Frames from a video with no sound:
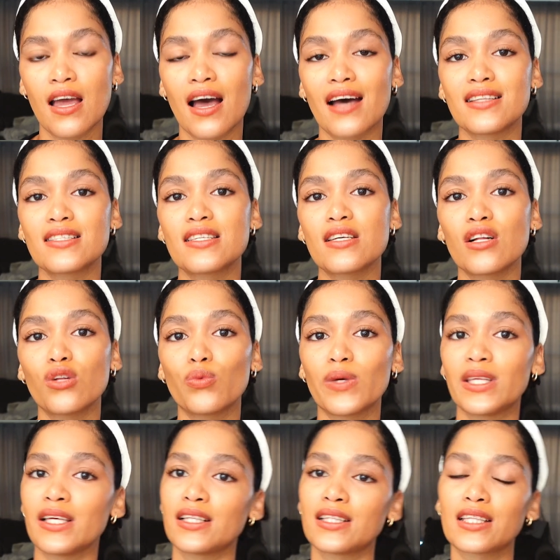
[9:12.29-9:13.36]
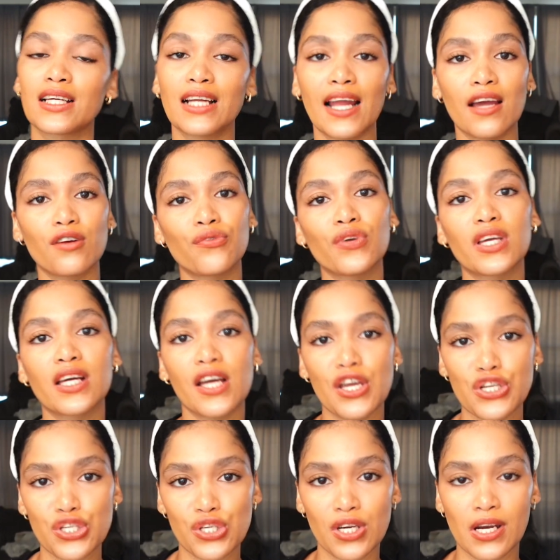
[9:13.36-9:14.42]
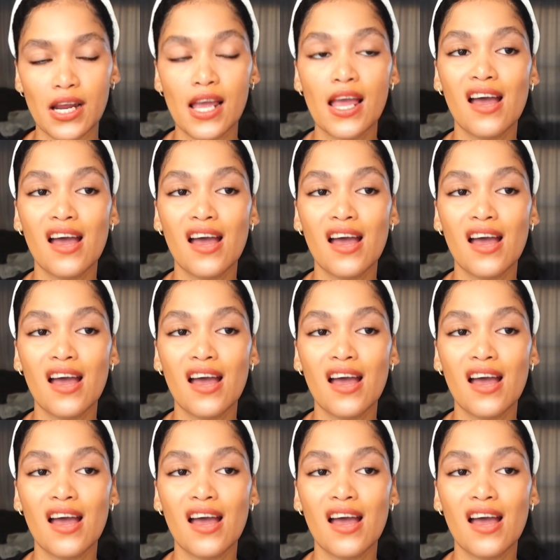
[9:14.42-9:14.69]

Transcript: until we get clarification,